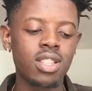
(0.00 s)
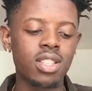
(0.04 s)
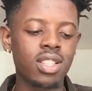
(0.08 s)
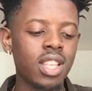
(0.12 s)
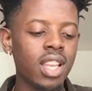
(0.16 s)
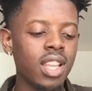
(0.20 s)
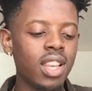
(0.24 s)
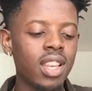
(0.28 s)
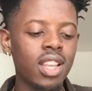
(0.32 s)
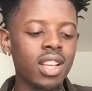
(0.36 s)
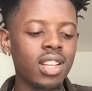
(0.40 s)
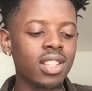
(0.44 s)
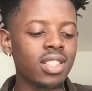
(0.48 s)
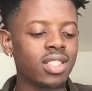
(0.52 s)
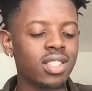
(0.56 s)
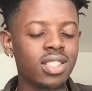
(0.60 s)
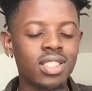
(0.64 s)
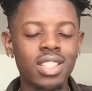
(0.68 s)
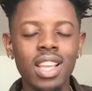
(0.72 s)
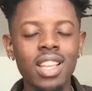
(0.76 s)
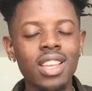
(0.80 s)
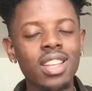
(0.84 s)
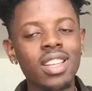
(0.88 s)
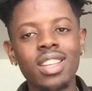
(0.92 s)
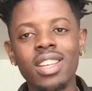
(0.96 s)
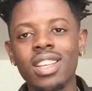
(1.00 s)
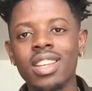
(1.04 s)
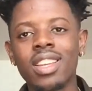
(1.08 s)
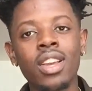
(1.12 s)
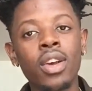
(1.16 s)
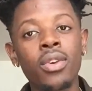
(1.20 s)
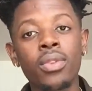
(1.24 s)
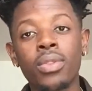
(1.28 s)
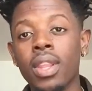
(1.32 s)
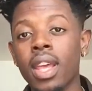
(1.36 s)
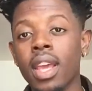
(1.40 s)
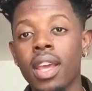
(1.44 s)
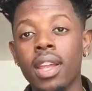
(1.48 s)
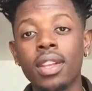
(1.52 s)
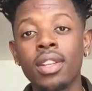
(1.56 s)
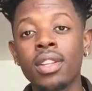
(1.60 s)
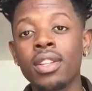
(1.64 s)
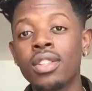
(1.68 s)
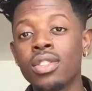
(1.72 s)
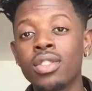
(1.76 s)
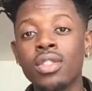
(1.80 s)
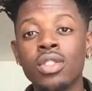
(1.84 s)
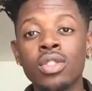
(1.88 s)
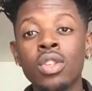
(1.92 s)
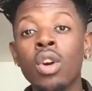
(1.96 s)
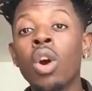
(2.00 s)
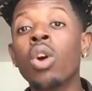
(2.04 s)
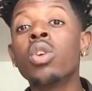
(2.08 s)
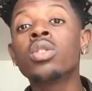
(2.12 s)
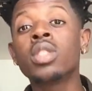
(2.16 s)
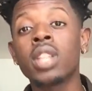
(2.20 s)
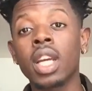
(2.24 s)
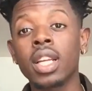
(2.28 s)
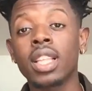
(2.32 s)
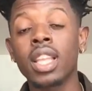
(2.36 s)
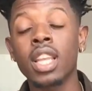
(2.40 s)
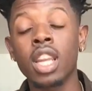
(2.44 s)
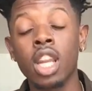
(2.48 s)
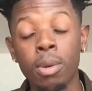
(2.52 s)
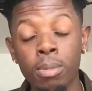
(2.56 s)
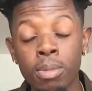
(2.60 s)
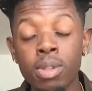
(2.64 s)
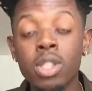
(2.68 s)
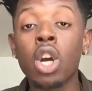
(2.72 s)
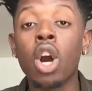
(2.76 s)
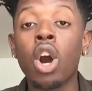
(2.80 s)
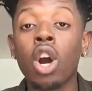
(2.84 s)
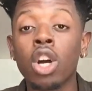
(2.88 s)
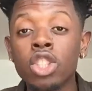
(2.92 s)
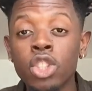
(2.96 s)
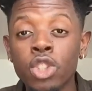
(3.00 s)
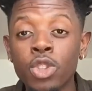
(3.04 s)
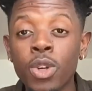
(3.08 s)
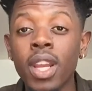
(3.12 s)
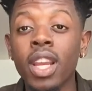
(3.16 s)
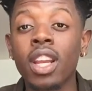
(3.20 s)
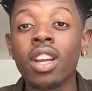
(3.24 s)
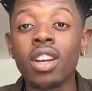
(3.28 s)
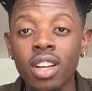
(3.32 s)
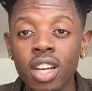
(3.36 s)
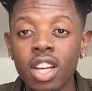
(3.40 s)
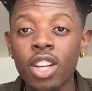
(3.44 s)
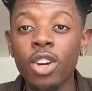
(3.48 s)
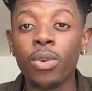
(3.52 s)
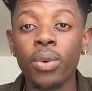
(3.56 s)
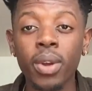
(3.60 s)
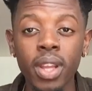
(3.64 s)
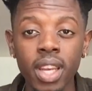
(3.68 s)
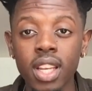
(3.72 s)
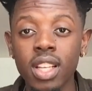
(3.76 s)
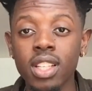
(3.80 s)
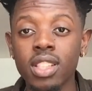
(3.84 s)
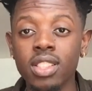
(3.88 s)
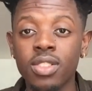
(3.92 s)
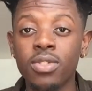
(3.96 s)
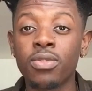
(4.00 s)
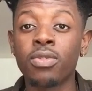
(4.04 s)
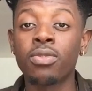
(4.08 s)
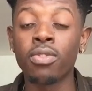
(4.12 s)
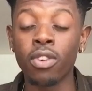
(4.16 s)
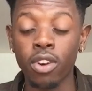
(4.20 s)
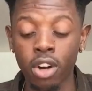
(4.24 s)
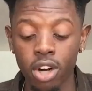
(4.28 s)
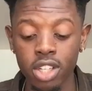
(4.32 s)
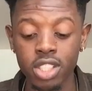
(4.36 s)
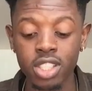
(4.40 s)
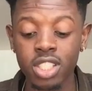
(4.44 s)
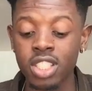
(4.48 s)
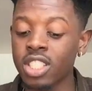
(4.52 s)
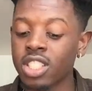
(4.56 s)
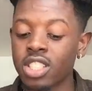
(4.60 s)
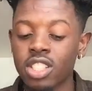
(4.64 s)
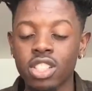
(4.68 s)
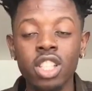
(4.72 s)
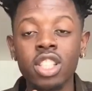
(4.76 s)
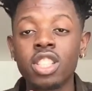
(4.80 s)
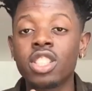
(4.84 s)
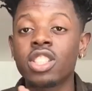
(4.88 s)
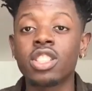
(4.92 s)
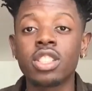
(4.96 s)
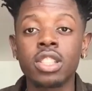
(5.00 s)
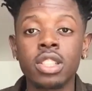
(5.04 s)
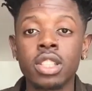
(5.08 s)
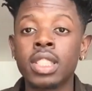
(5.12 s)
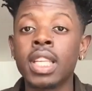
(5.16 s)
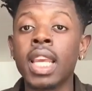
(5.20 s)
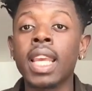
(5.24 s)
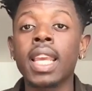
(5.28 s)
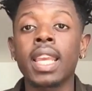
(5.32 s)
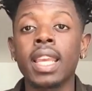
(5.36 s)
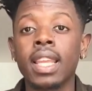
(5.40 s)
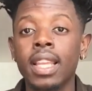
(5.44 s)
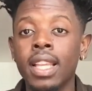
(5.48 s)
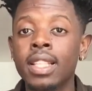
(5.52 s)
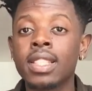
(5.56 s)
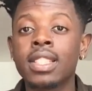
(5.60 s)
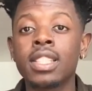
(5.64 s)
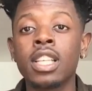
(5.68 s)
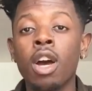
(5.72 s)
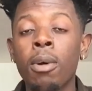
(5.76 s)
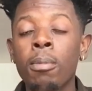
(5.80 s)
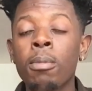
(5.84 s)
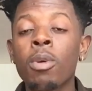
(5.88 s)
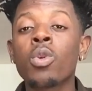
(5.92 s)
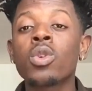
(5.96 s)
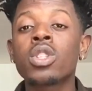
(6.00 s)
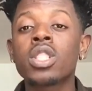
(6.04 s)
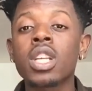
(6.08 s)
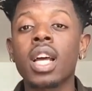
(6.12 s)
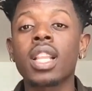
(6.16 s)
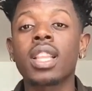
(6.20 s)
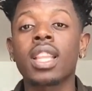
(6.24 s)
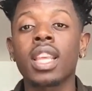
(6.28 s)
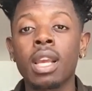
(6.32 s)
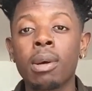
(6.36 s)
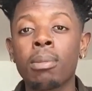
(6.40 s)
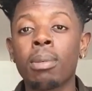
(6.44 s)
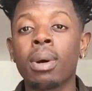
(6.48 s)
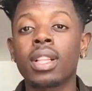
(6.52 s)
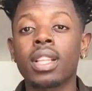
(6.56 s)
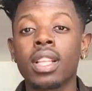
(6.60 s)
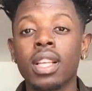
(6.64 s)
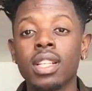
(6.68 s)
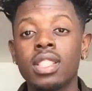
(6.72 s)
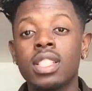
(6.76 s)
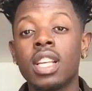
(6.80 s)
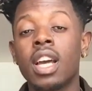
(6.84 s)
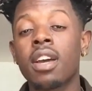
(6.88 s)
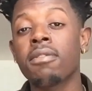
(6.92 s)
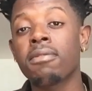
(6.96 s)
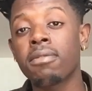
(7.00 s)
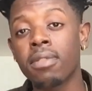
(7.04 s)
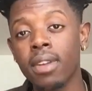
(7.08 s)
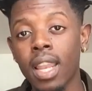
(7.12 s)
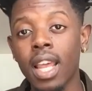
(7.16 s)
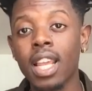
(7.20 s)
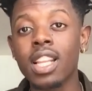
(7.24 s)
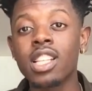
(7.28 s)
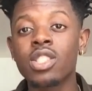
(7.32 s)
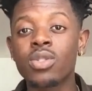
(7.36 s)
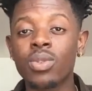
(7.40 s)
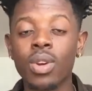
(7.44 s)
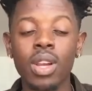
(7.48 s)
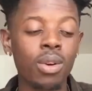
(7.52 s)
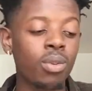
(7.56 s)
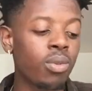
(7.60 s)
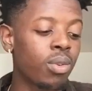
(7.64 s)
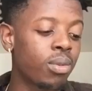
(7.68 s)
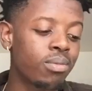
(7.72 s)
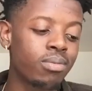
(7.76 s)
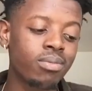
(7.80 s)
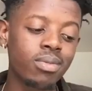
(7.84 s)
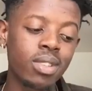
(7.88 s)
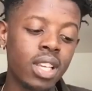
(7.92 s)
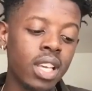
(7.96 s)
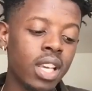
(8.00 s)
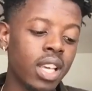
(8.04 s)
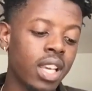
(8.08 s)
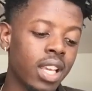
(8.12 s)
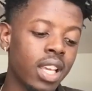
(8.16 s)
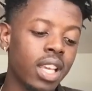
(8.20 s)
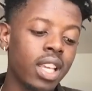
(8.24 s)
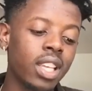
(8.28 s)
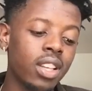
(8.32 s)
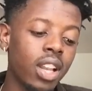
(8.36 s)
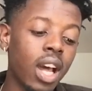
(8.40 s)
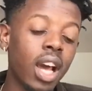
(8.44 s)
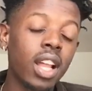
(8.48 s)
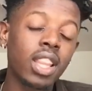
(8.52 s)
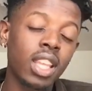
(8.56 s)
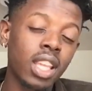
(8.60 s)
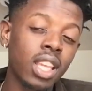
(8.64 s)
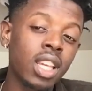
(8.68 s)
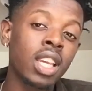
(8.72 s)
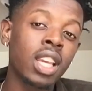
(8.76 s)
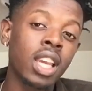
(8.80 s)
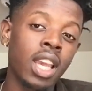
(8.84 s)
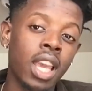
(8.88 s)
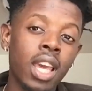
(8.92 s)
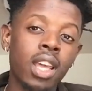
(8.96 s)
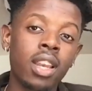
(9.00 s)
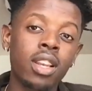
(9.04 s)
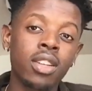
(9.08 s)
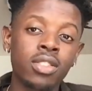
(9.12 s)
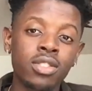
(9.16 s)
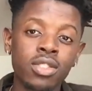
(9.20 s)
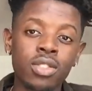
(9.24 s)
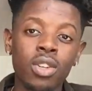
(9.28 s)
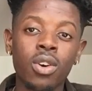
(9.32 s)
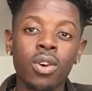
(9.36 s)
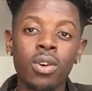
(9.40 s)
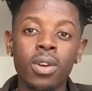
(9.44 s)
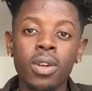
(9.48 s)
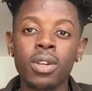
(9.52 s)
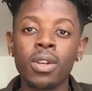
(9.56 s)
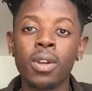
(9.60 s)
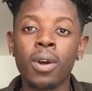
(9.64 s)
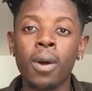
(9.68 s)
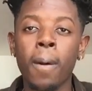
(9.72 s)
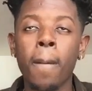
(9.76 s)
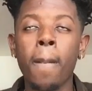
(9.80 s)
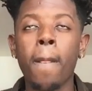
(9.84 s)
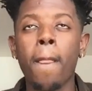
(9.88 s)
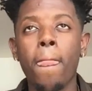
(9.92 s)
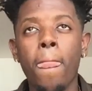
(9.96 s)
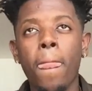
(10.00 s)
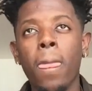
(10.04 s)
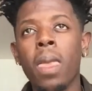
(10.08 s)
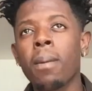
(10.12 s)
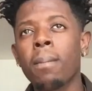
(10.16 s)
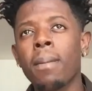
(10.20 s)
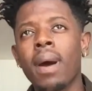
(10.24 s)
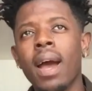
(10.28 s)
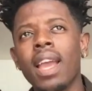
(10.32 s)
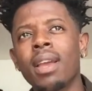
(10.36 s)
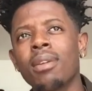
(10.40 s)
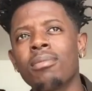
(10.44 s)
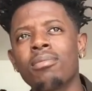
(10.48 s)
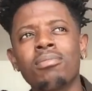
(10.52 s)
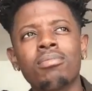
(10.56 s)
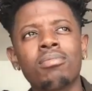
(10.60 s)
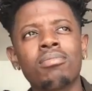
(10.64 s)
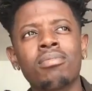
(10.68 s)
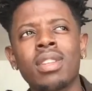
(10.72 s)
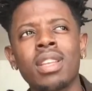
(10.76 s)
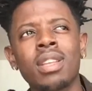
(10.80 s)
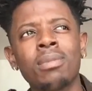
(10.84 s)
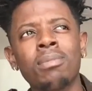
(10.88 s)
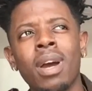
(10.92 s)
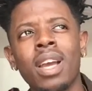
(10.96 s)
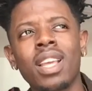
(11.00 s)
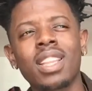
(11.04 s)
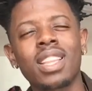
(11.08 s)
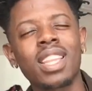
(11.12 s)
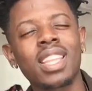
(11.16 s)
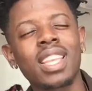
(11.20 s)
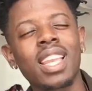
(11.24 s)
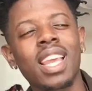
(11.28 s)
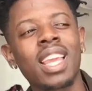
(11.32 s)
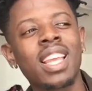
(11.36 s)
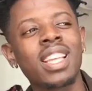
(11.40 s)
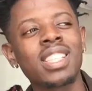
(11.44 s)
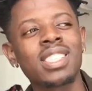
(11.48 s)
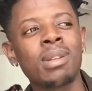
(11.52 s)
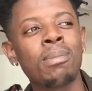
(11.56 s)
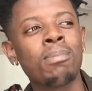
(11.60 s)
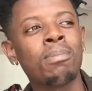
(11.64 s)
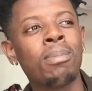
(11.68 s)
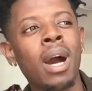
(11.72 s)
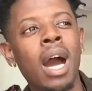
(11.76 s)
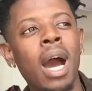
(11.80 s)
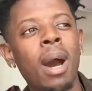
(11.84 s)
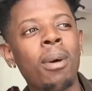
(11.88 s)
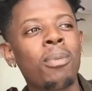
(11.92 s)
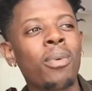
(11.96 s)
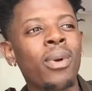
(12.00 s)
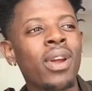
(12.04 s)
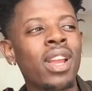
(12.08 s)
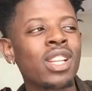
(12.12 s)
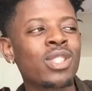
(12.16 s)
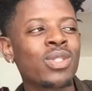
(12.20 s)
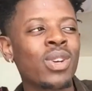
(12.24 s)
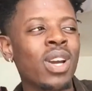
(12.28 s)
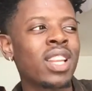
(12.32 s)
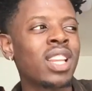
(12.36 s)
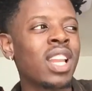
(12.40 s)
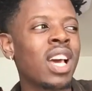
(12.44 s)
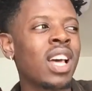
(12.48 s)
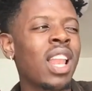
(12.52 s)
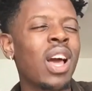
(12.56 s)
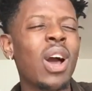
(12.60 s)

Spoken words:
That nigga killed that. You go check that up. It's called Drake Good Riddance verse. Just check it and tell me what y'all think about that shit. I feel like Drake would, I think he can handle his own. They might think that he's in pop range right now.